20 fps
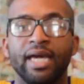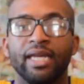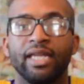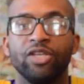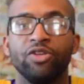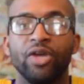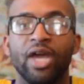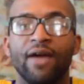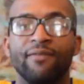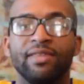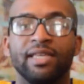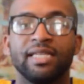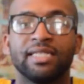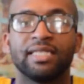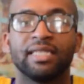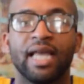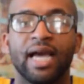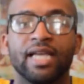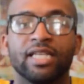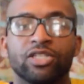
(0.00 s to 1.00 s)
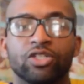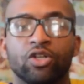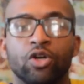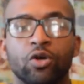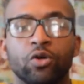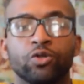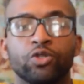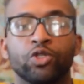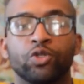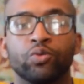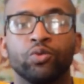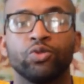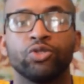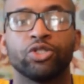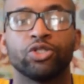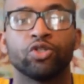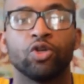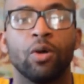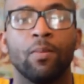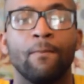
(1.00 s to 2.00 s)
Then you have these nice gold
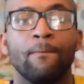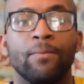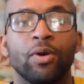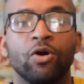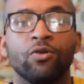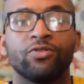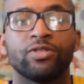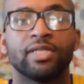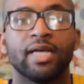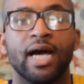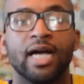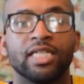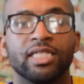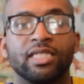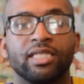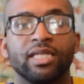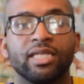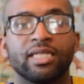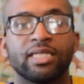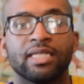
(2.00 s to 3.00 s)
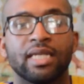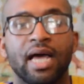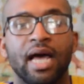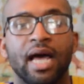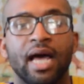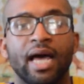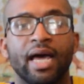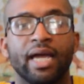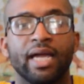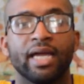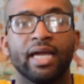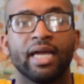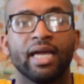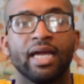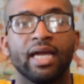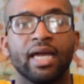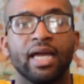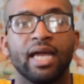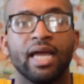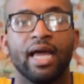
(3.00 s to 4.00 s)
swooshes on both sides. This side
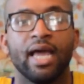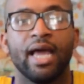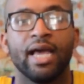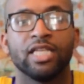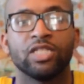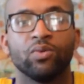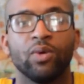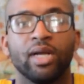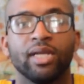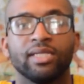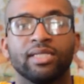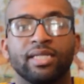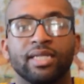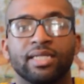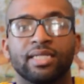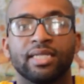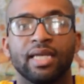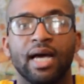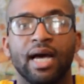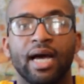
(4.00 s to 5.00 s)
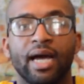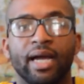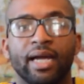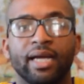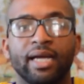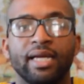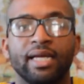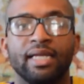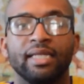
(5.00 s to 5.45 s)
as well as this side.